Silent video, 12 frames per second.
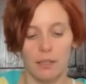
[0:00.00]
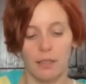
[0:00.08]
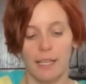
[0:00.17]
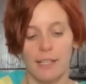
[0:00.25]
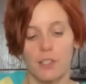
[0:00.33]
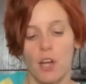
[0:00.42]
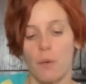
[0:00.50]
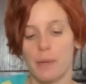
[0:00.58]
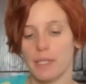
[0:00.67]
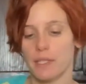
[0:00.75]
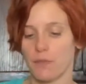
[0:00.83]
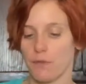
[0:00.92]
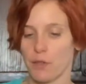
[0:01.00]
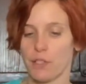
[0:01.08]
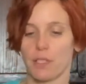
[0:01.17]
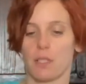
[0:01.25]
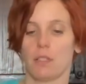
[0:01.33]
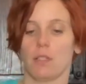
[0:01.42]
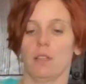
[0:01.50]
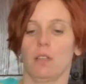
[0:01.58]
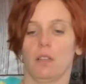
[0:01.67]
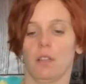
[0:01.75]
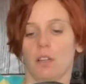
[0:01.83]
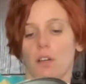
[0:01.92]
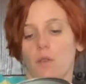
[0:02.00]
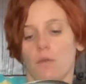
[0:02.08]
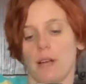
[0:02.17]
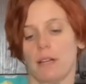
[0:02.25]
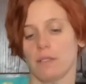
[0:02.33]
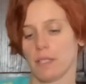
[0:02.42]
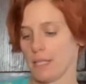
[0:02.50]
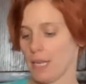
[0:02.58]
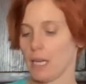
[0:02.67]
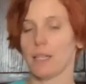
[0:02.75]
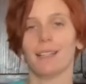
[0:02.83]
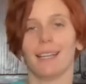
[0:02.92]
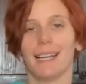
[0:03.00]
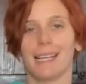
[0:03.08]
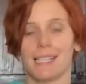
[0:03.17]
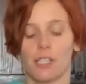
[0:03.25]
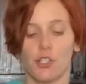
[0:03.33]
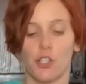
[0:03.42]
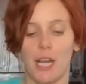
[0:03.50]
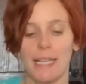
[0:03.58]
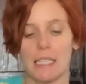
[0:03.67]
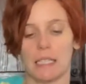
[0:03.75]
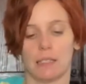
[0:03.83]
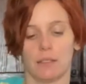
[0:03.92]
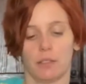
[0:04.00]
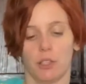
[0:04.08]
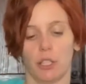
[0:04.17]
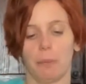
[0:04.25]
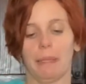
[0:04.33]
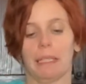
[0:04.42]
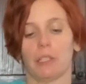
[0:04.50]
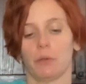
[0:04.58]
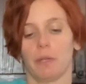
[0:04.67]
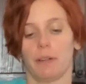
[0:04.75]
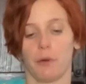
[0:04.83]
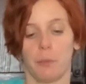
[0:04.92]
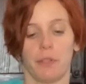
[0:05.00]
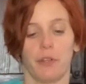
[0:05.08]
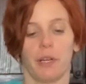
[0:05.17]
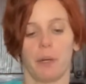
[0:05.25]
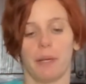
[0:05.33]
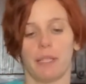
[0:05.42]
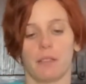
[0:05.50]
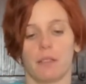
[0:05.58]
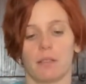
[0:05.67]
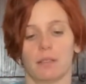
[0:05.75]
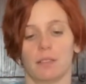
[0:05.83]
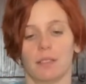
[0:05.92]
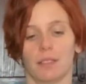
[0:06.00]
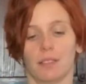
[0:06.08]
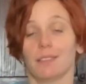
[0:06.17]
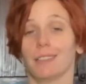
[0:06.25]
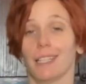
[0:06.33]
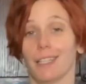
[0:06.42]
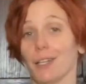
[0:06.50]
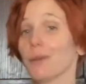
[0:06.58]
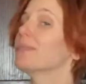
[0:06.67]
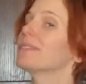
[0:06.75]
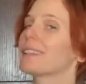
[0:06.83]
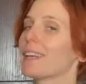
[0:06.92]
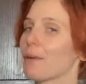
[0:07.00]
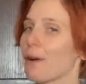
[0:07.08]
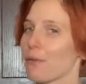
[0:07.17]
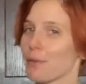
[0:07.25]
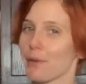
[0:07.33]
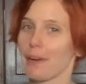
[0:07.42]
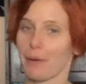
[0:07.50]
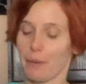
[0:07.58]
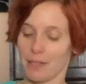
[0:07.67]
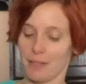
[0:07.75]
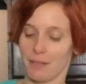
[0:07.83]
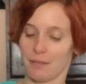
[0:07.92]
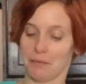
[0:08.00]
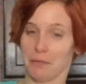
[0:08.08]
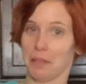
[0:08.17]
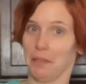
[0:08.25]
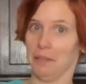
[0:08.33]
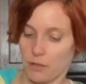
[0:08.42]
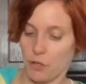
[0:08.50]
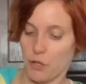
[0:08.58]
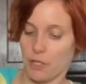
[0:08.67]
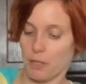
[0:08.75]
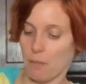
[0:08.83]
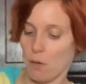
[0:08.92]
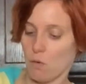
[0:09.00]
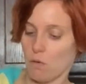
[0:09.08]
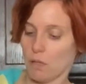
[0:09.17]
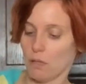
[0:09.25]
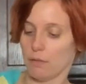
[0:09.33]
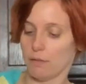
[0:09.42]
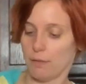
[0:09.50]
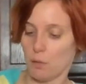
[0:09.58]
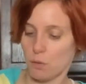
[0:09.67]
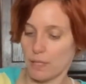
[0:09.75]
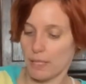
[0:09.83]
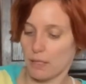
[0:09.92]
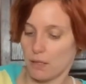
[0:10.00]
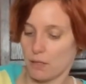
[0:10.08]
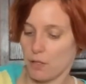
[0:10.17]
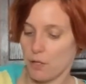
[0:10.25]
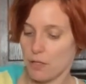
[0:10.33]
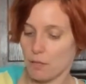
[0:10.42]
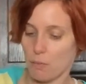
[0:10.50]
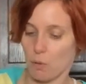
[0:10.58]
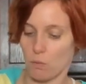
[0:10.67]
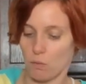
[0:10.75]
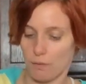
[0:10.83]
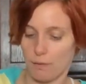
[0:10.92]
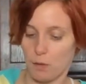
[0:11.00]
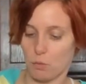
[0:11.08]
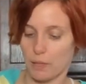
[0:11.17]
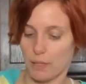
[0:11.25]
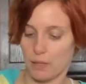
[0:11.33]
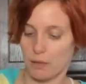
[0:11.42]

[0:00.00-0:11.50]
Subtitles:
As always, this first go around is not as gentle. You can be a little rougher with your egg whites. Yeah, you know, get rough with your egg whites. No? Turn the bowl, fold it, turn the bowl, fold it.